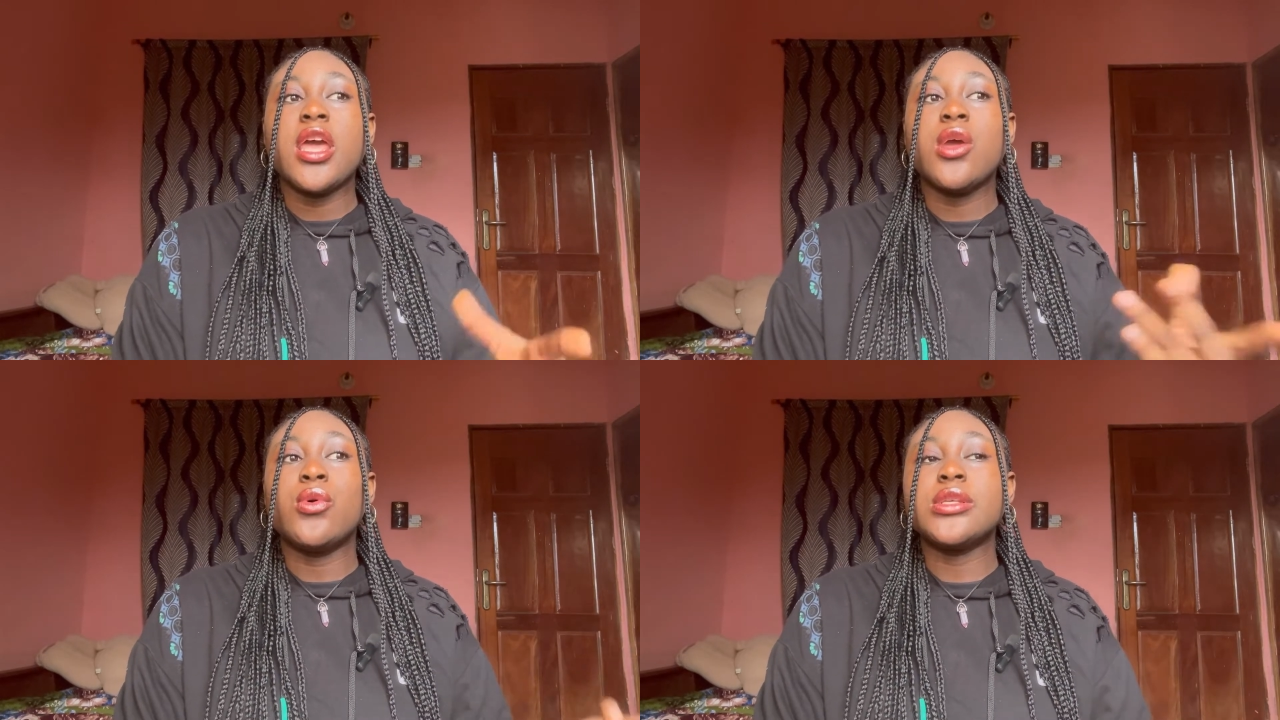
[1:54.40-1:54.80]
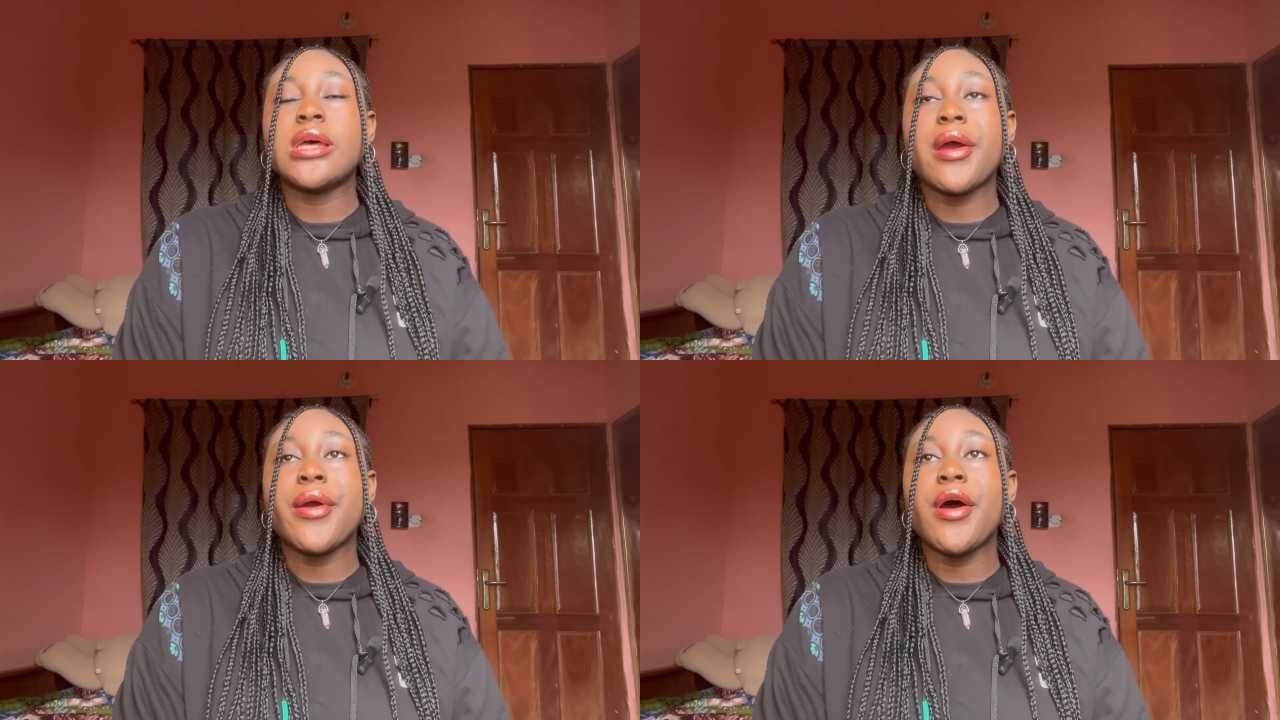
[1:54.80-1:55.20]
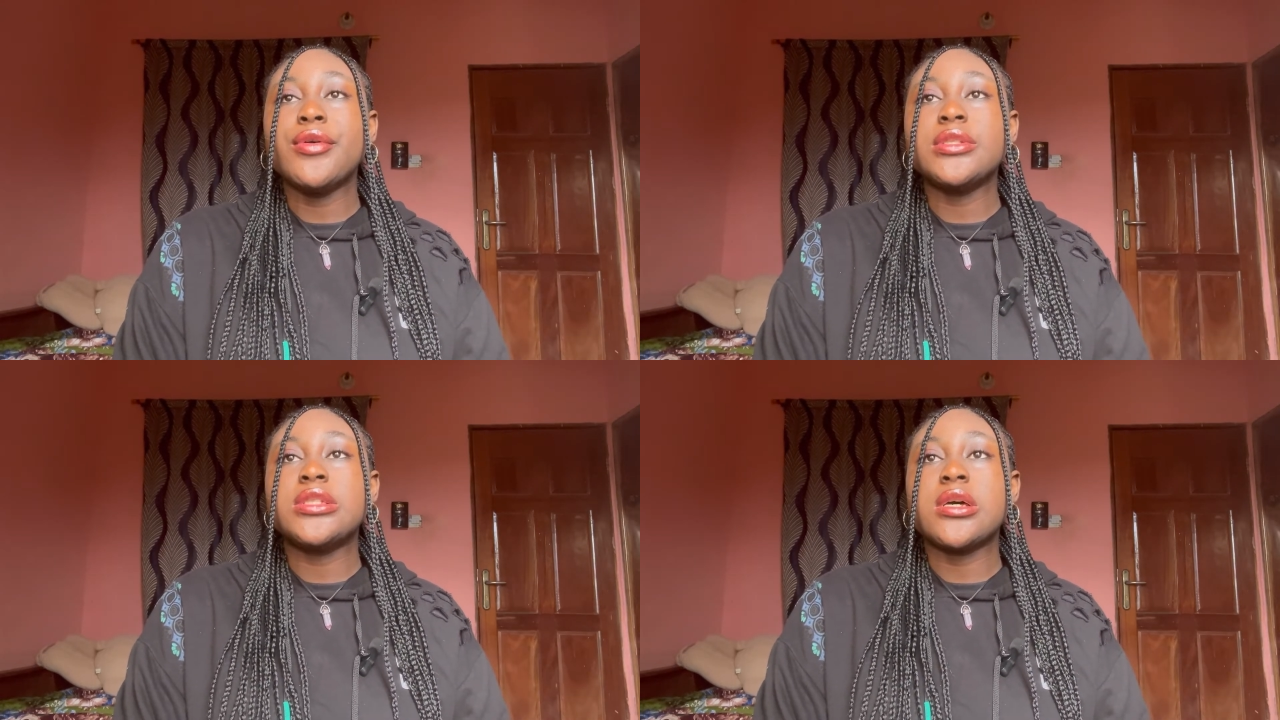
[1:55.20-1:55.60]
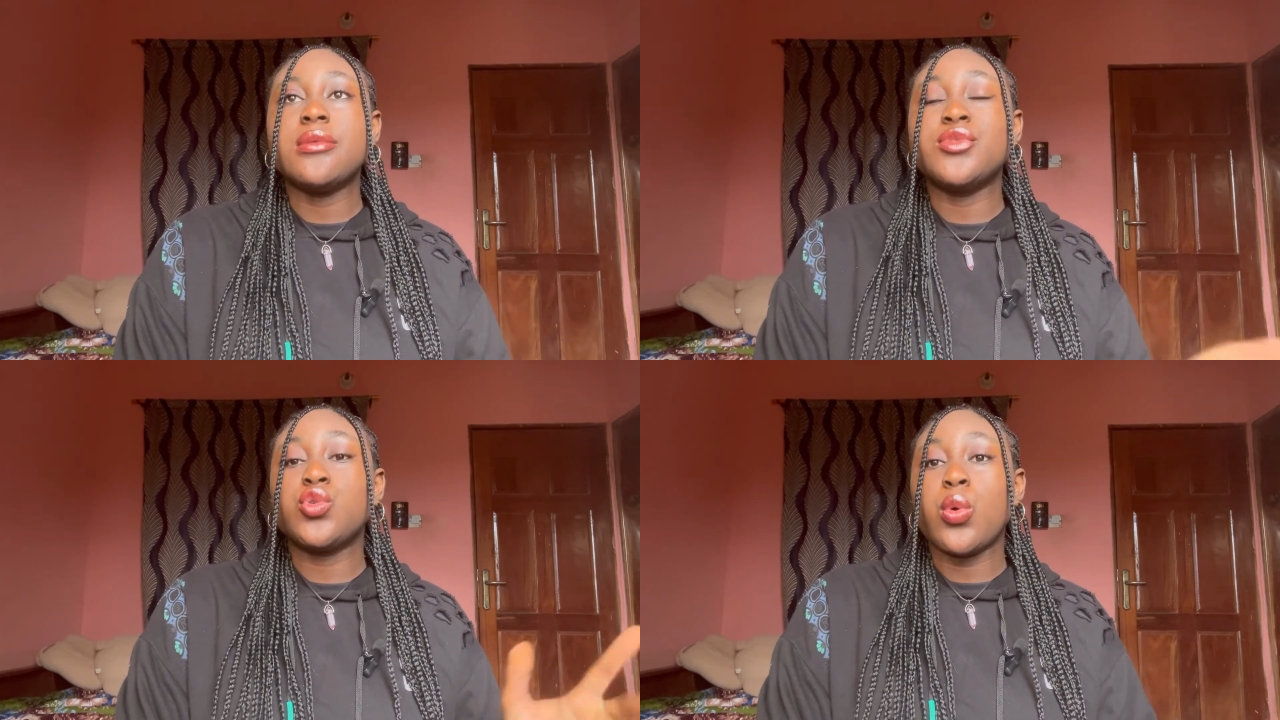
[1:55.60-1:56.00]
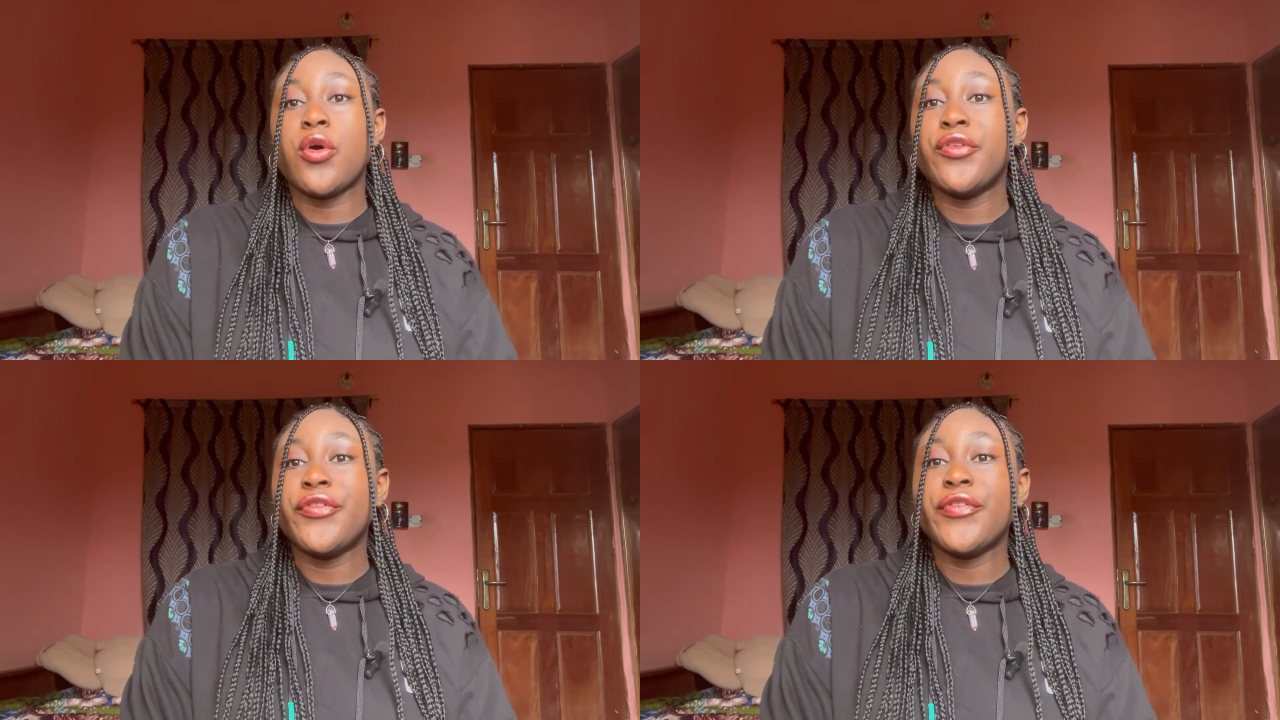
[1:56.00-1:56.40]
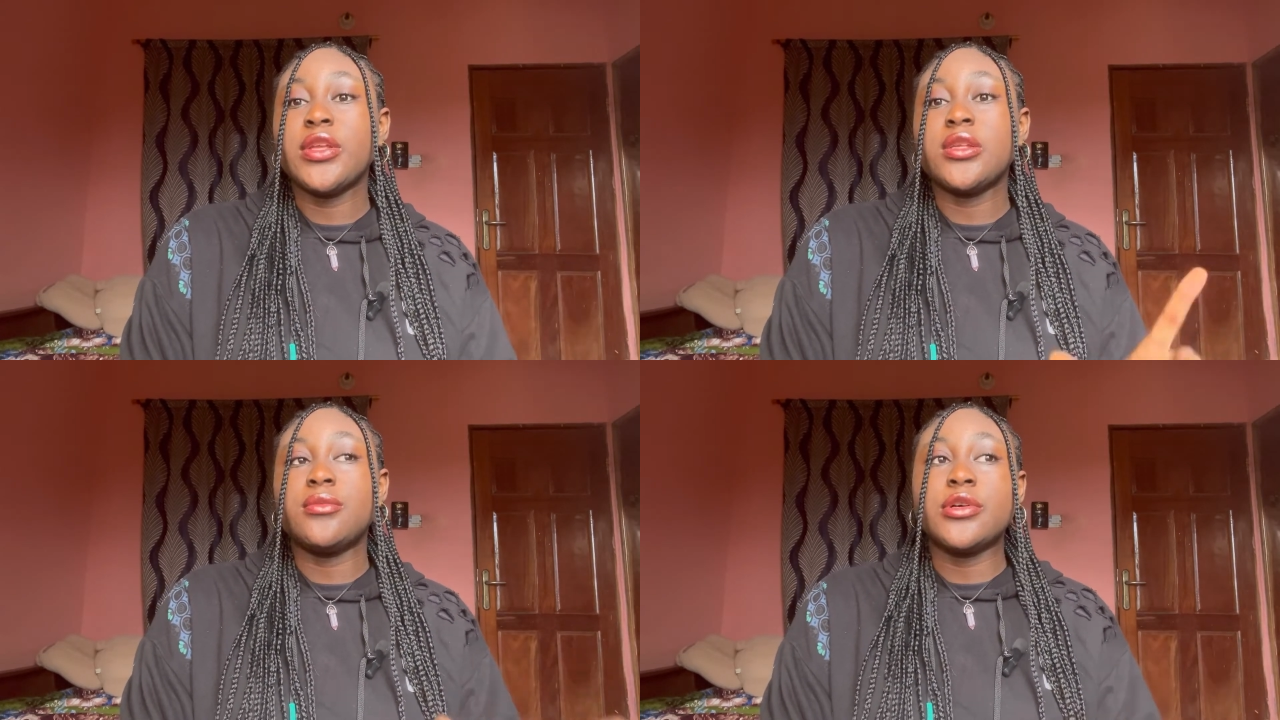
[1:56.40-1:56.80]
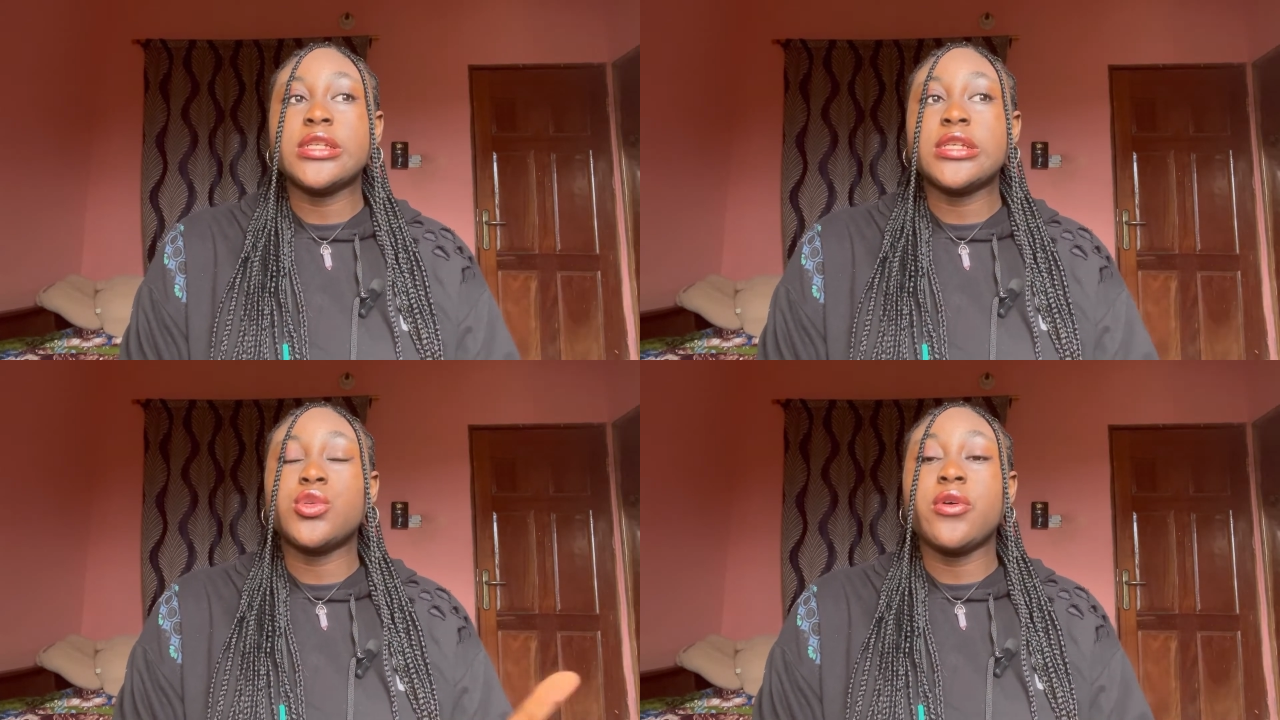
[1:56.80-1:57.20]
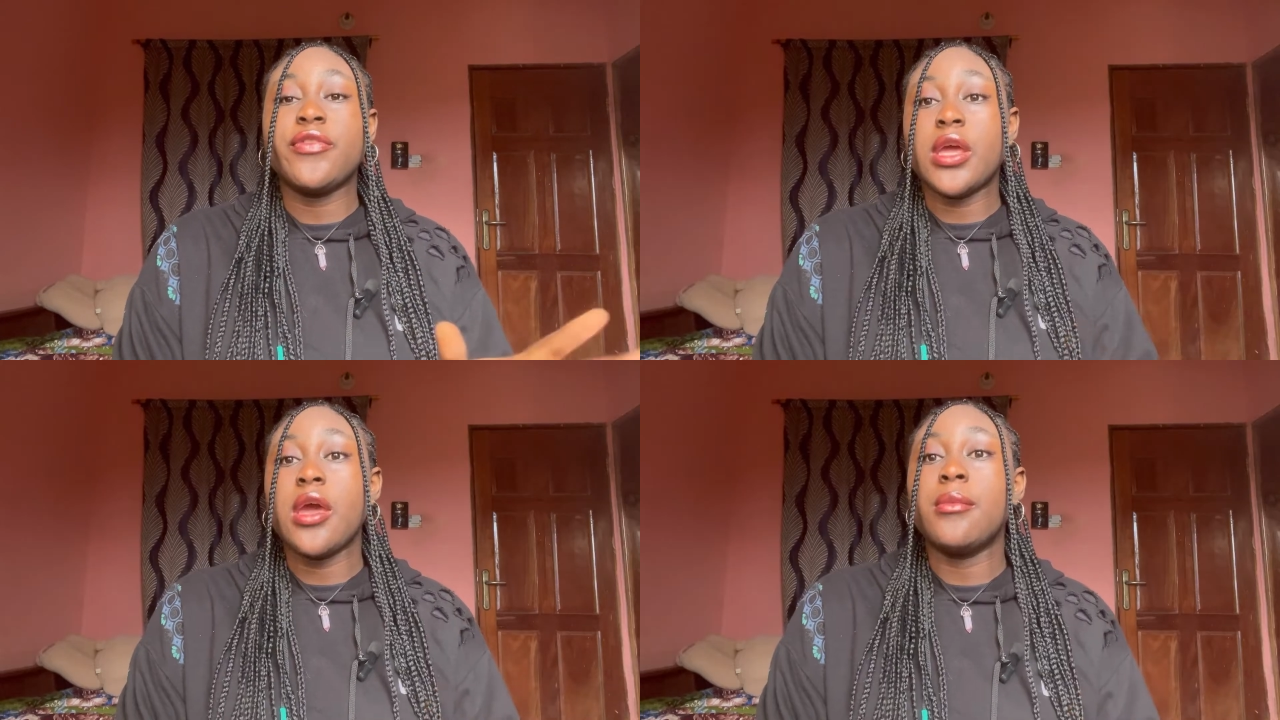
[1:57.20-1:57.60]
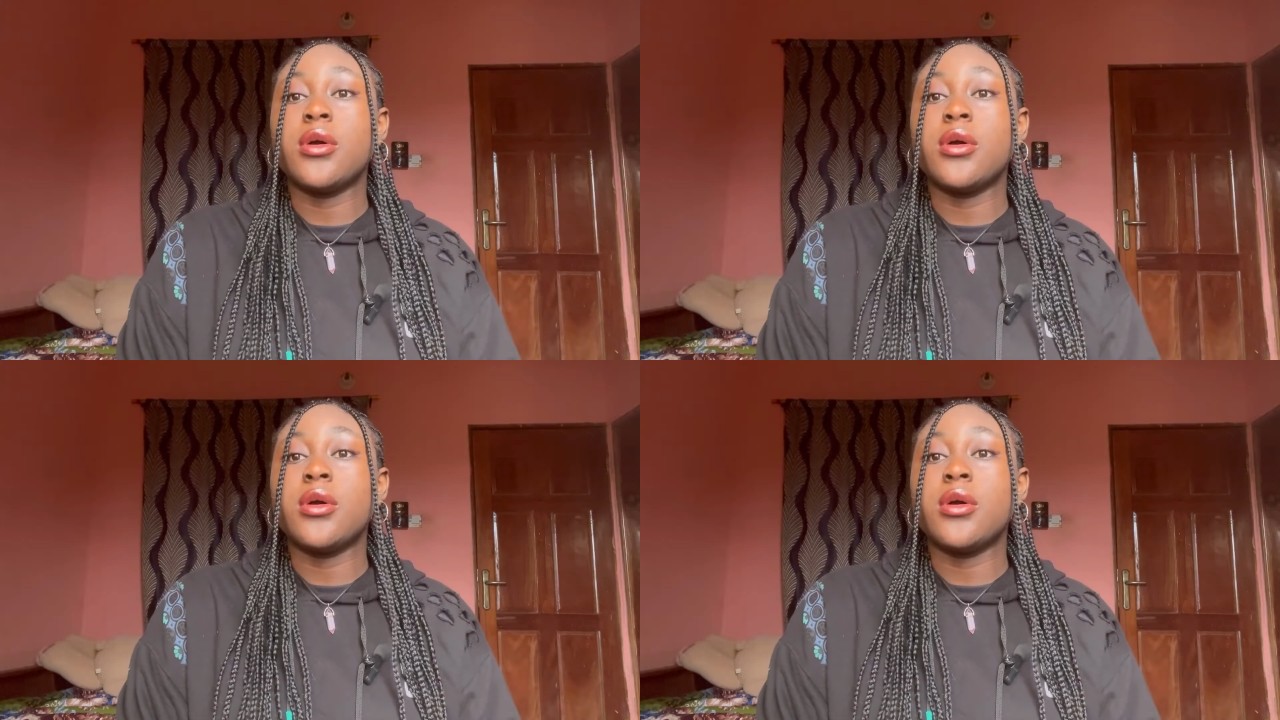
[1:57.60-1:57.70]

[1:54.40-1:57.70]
it was around 12 in the morning, 12 a.m.